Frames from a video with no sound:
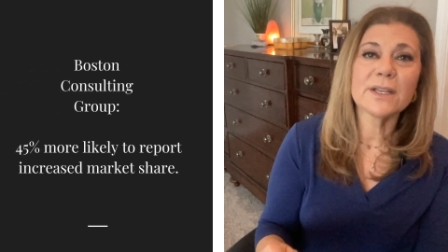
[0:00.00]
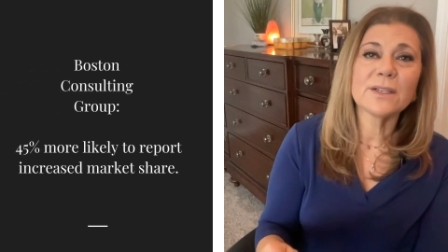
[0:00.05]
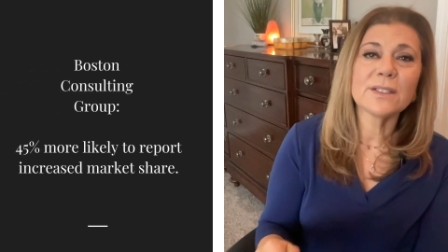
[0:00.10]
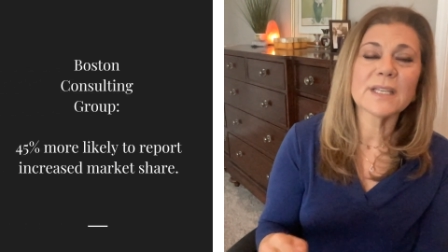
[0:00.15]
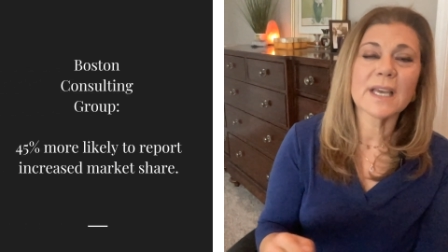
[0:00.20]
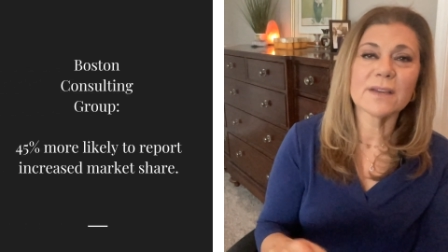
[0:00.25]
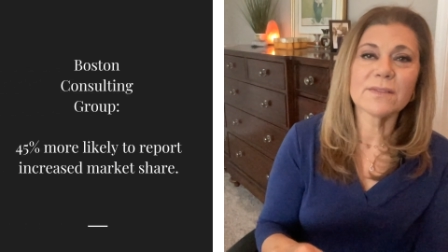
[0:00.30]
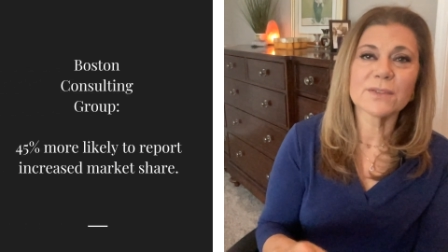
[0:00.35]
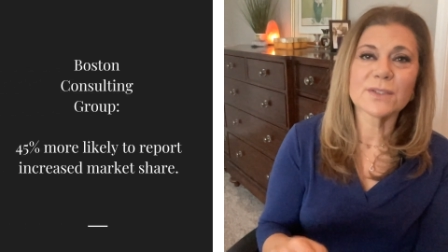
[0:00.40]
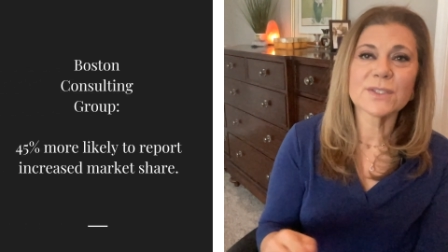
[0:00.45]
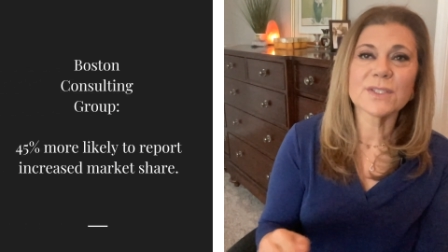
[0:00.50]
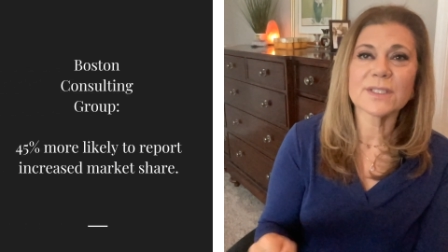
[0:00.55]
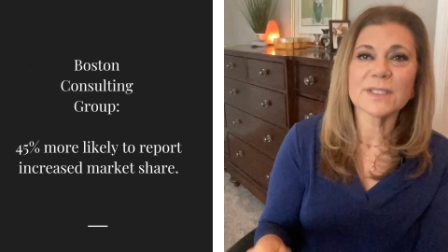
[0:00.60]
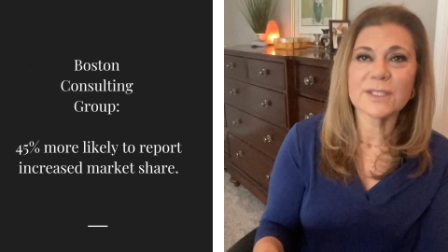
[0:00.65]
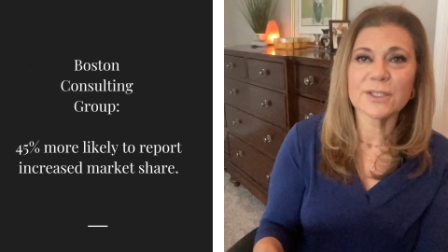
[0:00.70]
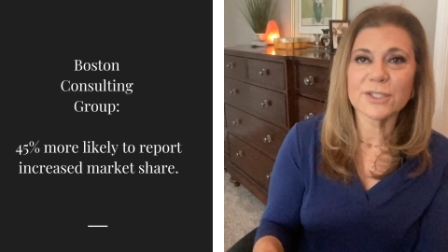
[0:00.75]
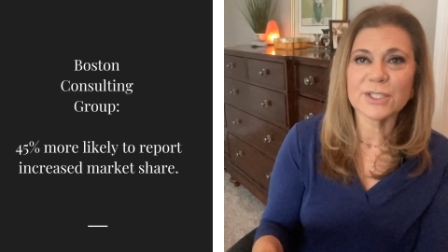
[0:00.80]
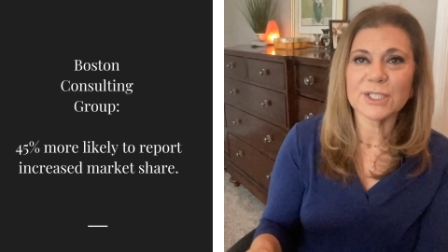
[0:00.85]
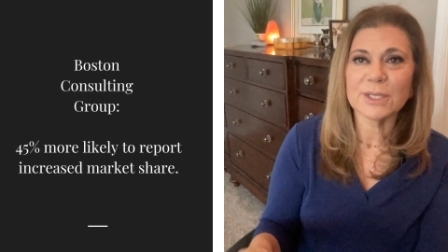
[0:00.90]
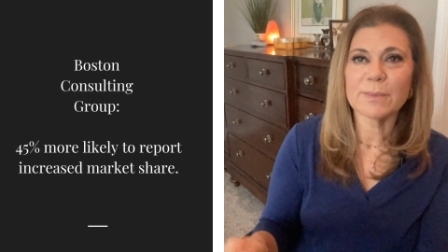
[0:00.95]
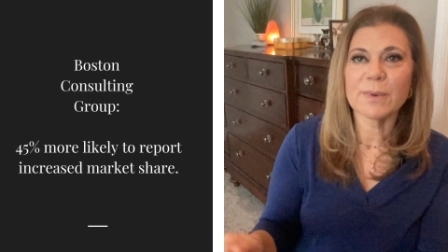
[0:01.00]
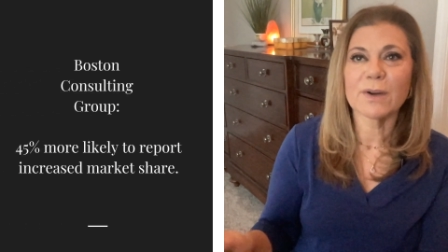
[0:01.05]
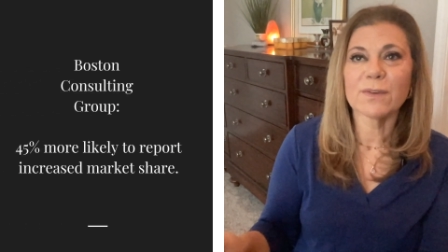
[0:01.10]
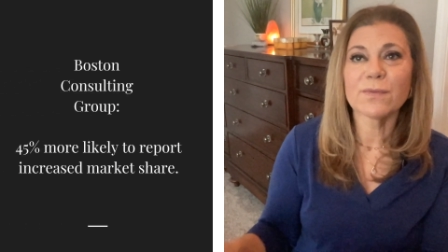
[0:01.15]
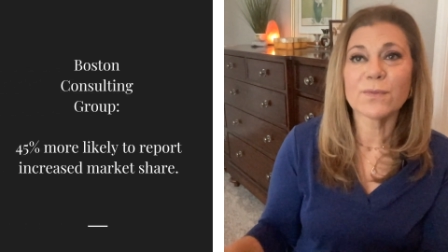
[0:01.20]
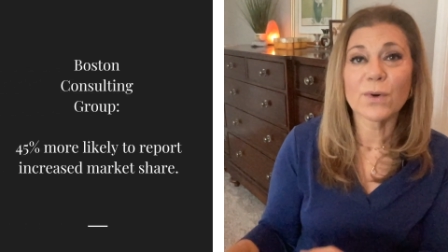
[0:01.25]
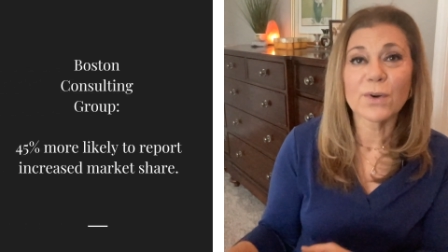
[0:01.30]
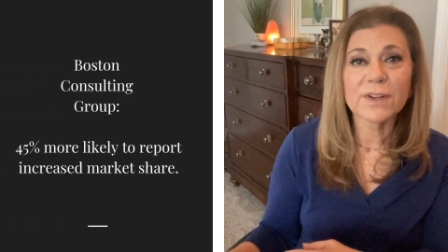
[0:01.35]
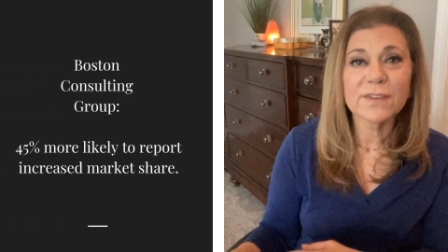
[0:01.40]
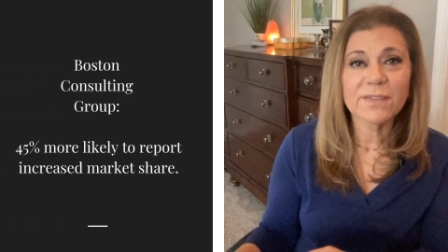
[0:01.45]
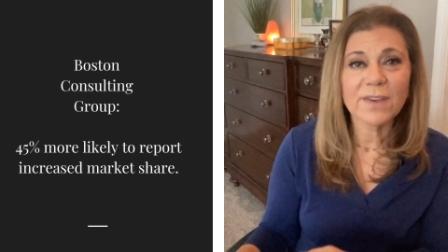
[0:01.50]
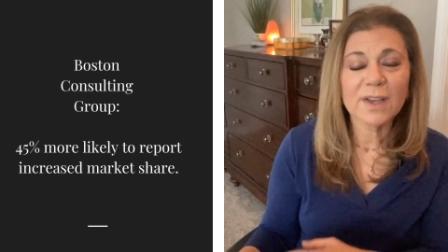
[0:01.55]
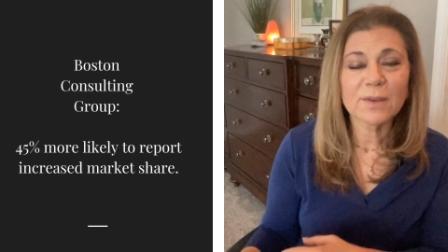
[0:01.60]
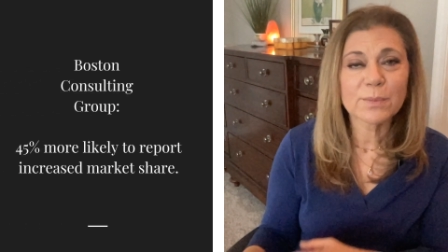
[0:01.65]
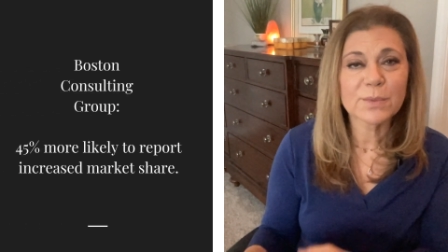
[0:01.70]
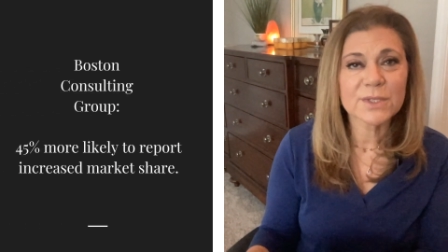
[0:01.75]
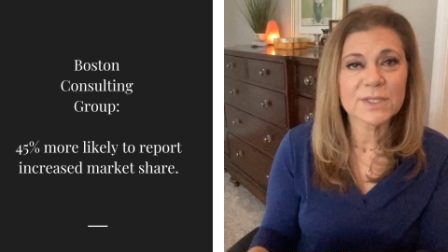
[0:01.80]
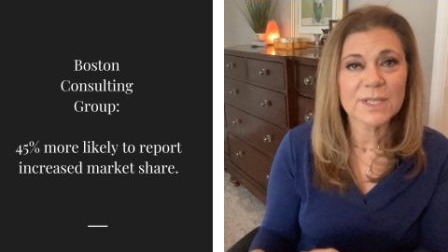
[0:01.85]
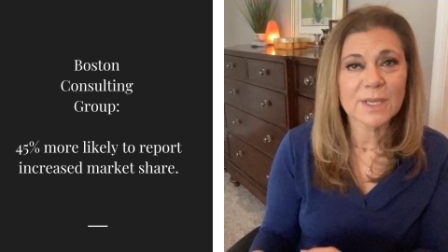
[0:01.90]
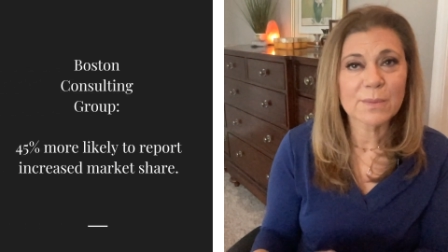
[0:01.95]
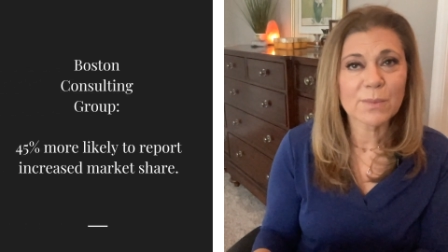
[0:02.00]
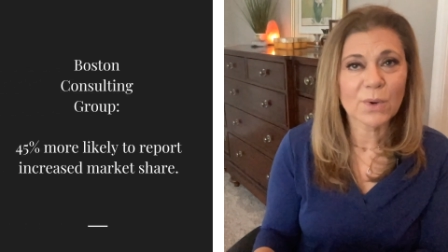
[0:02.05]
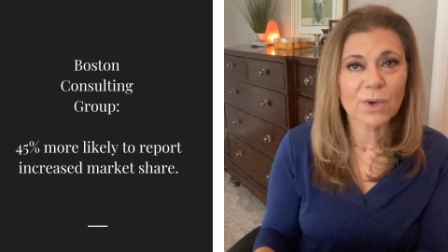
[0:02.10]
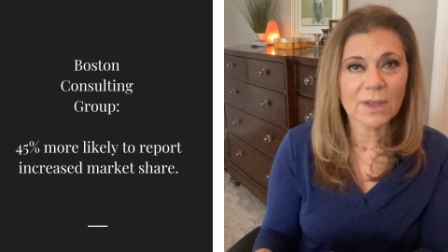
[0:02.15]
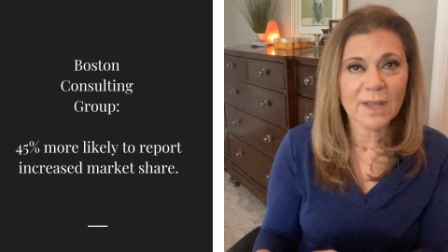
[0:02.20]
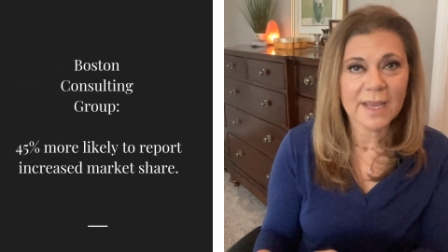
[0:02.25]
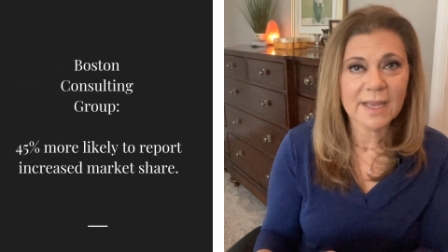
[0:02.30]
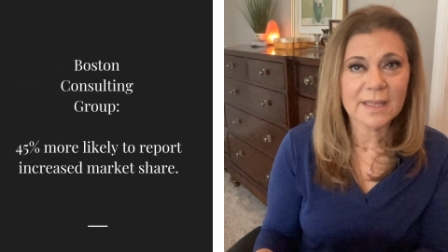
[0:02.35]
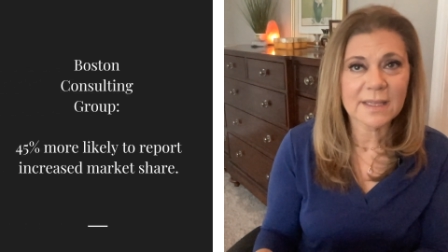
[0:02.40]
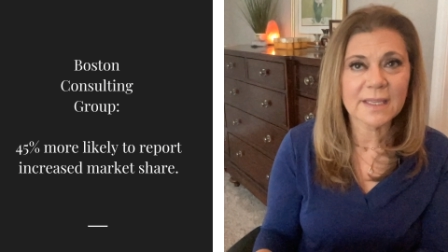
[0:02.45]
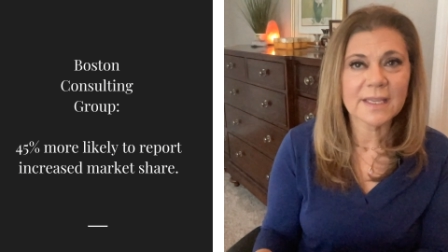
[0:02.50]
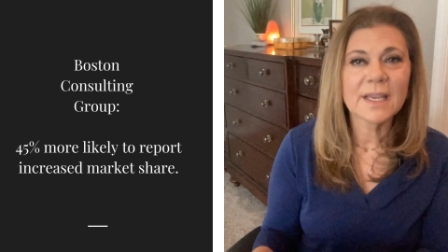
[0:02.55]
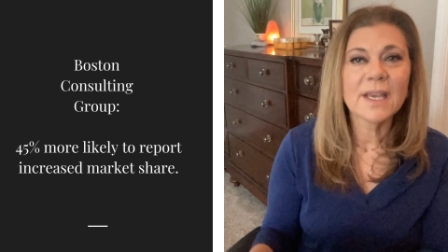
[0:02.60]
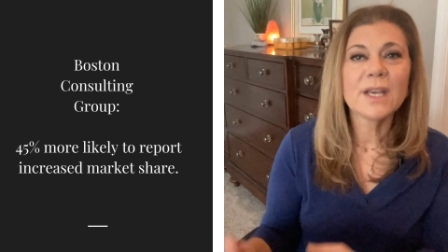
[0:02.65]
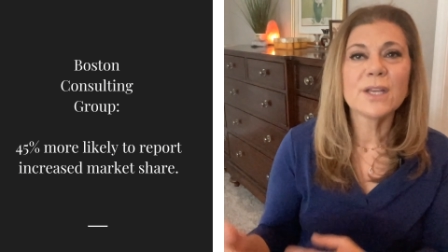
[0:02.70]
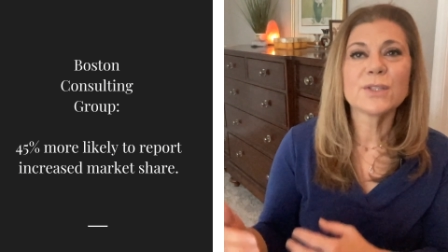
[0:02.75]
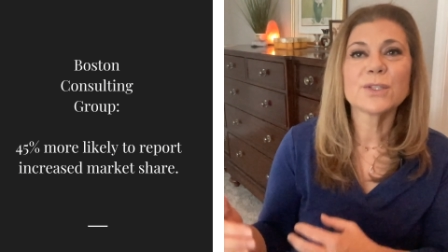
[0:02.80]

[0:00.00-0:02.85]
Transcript: diverse leadership are 45% more likely